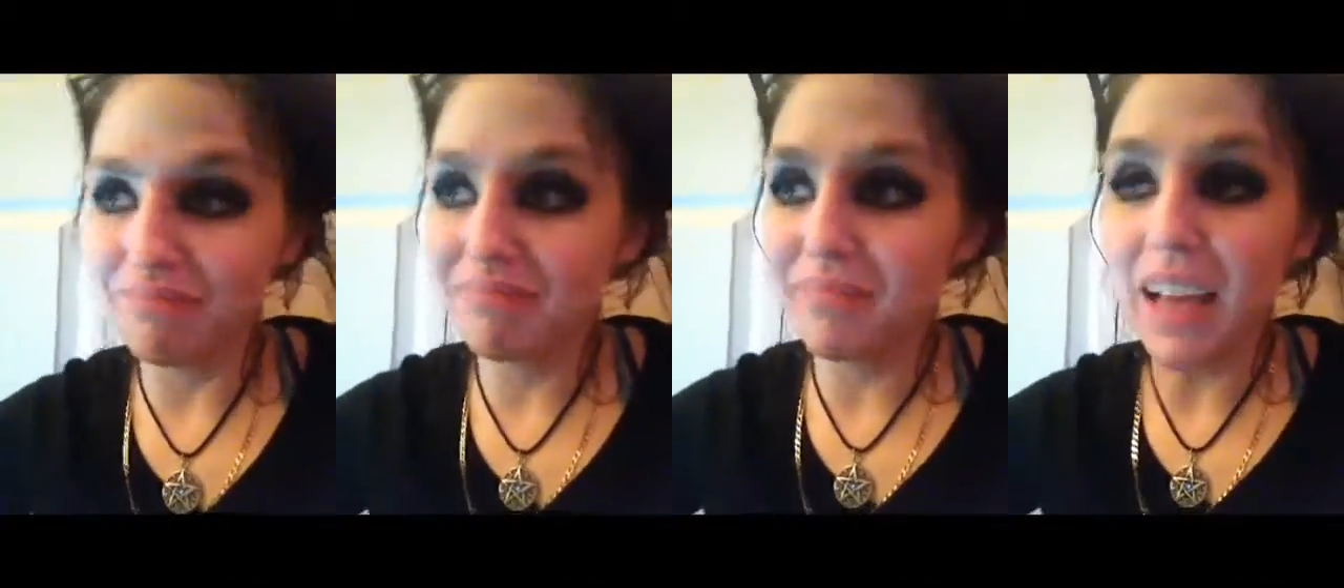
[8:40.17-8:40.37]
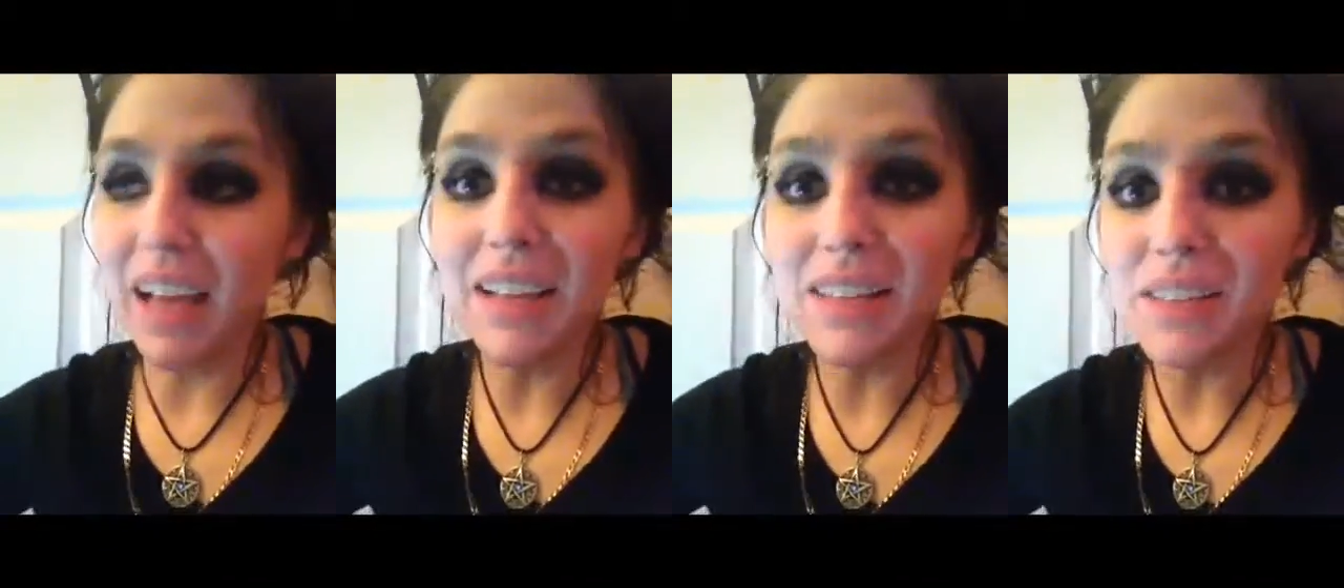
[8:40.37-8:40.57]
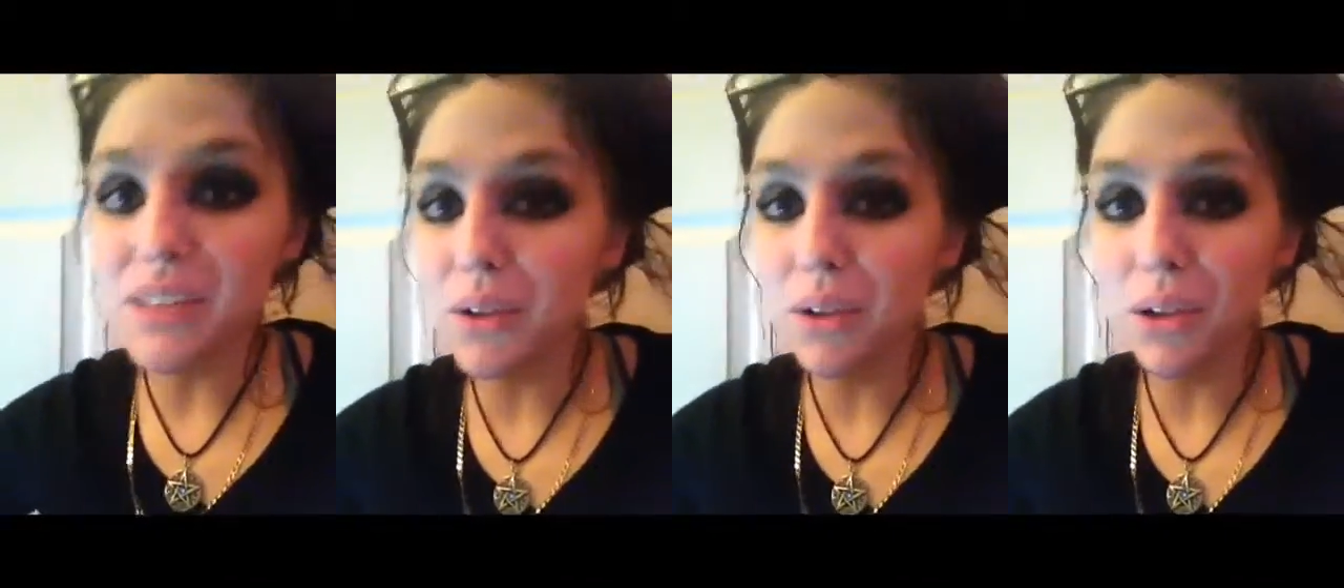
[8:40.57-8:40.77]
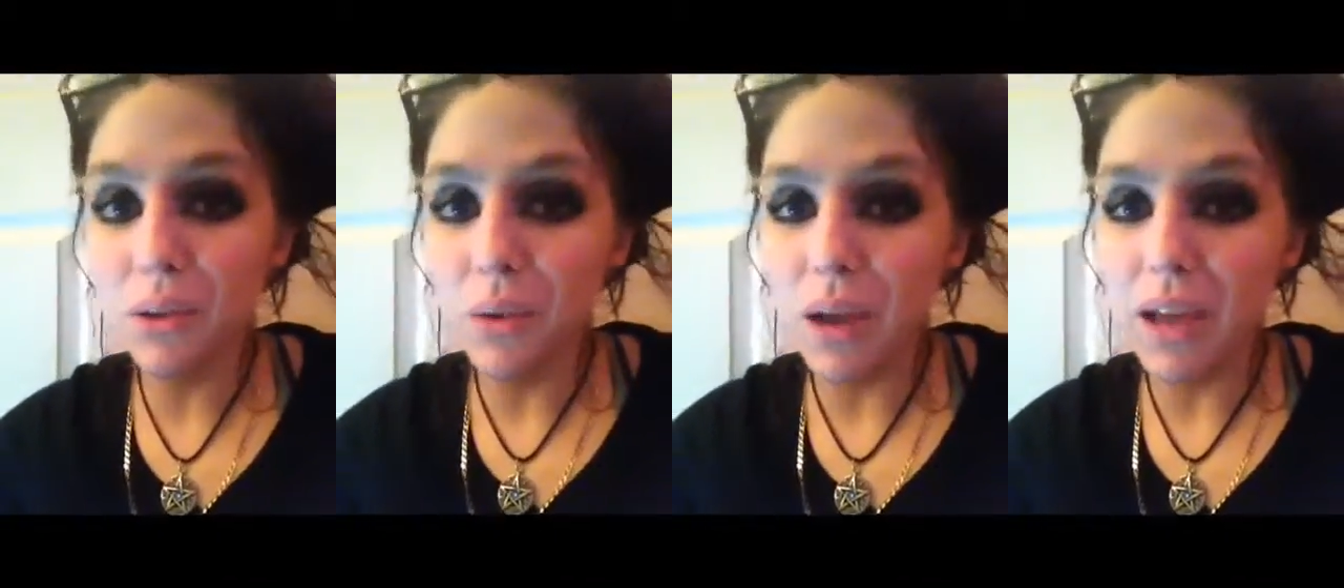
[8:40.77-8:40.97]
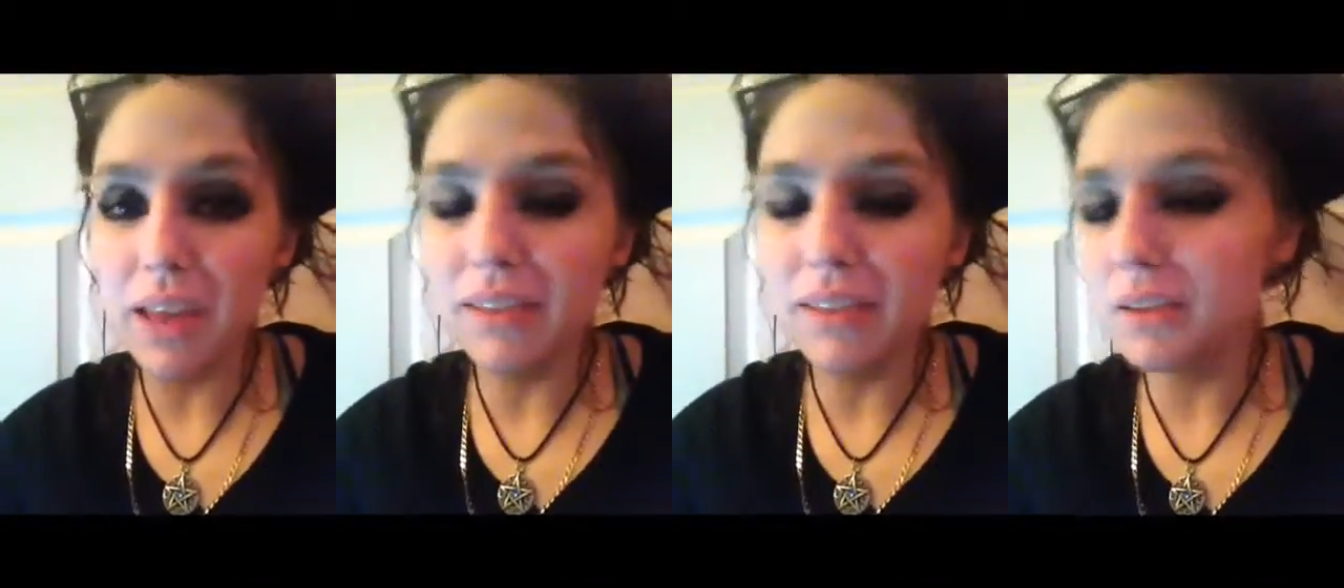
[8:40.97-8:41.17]
that's the only
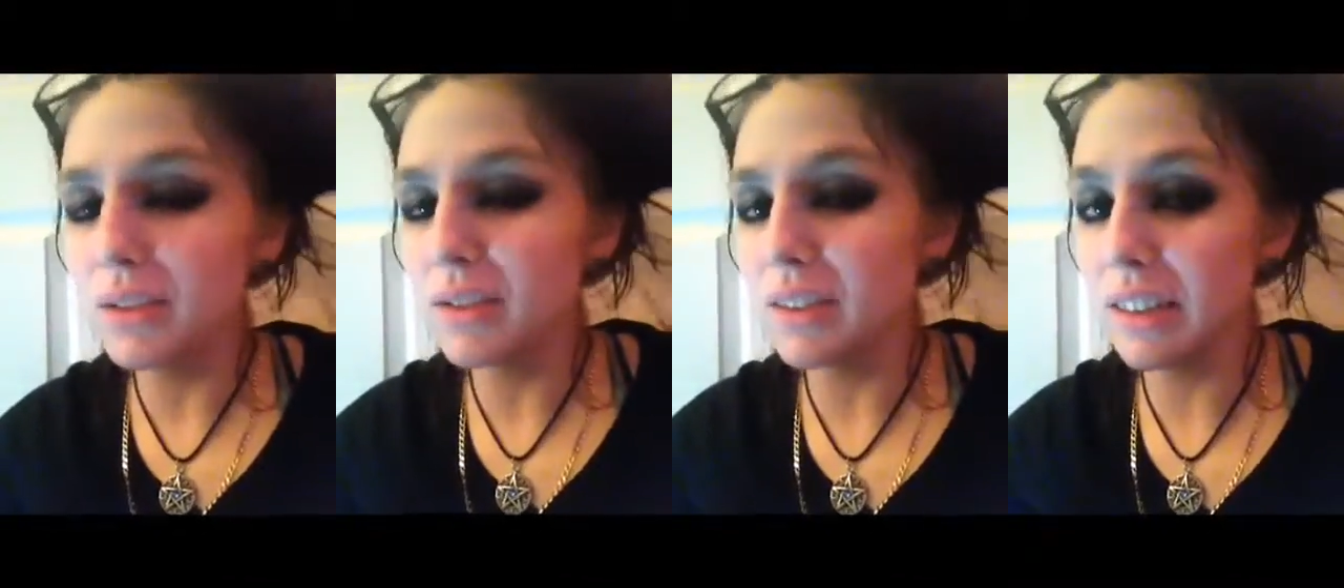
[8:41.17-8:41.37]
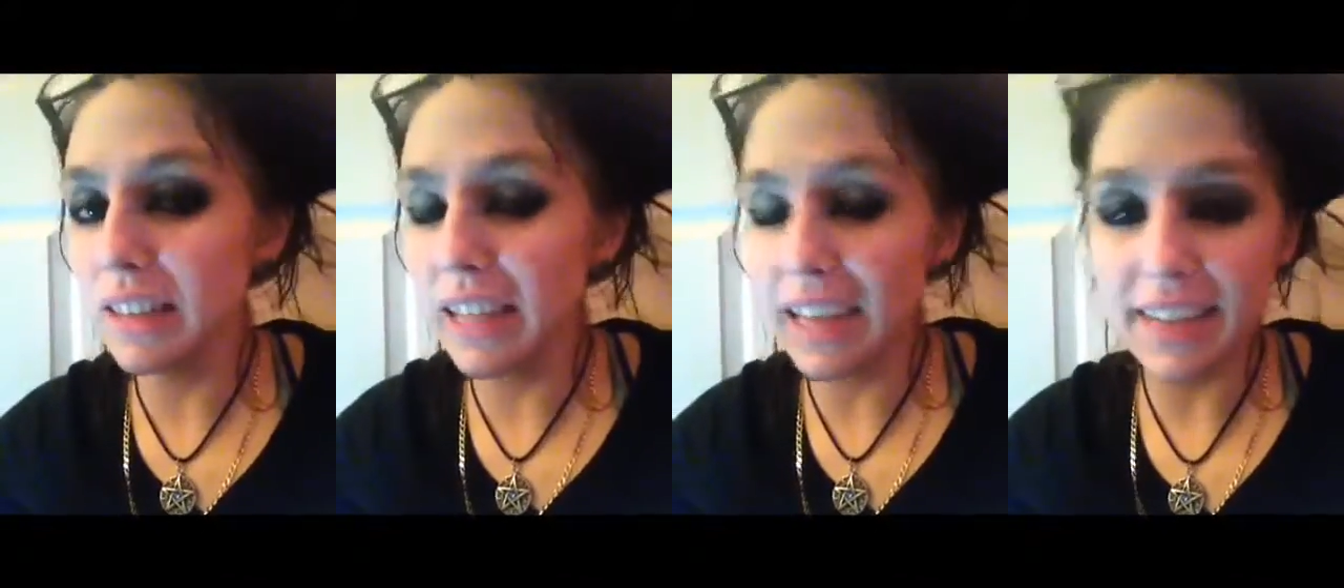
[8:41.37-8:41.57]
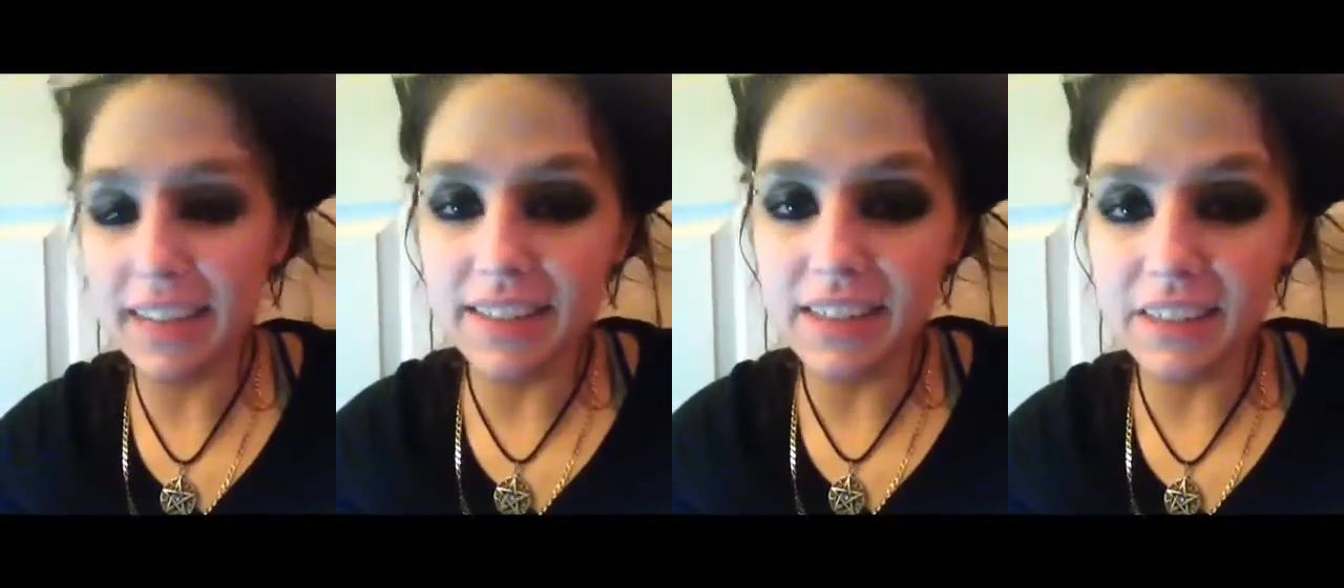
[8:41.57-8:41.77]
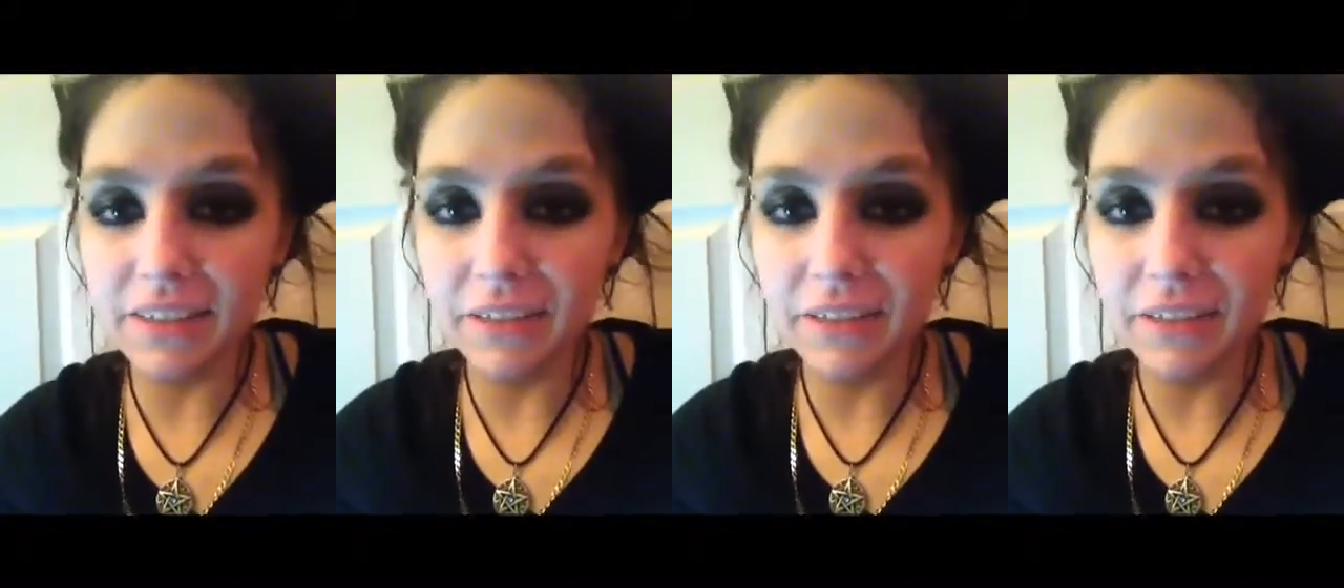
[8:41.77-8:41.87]
way those lazy